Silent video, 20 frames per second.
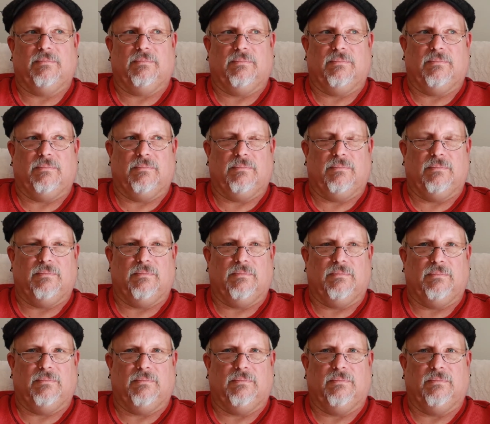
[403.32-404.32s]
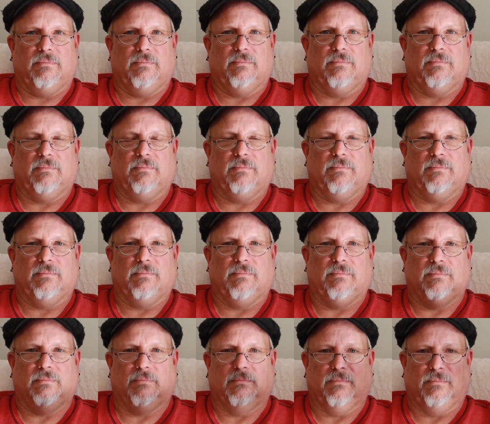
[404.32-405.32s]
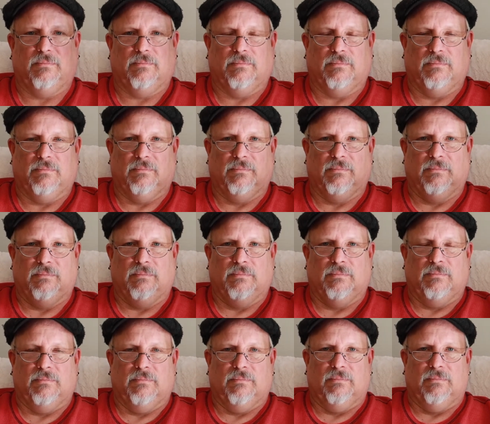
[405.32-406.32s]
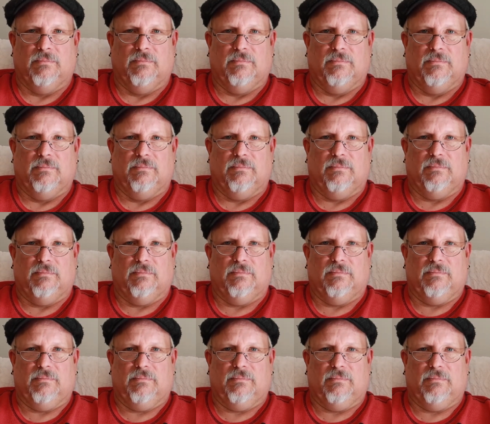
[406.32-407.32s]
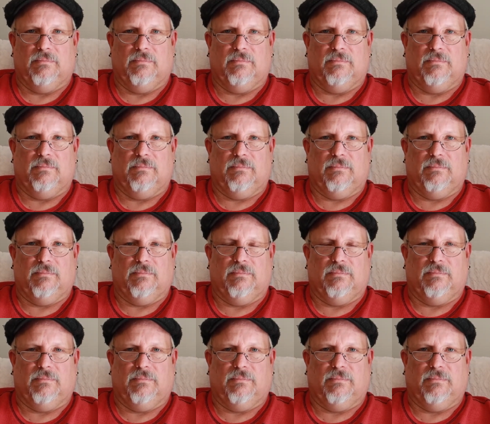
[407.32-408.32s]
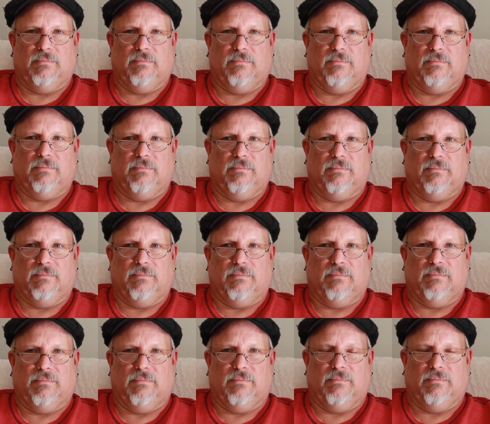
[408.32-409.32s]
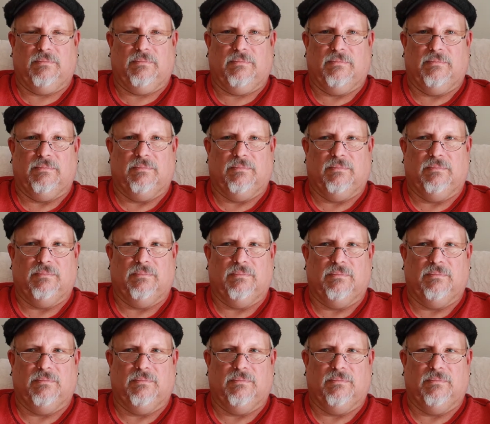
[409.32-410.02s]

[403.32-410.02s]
[no speech]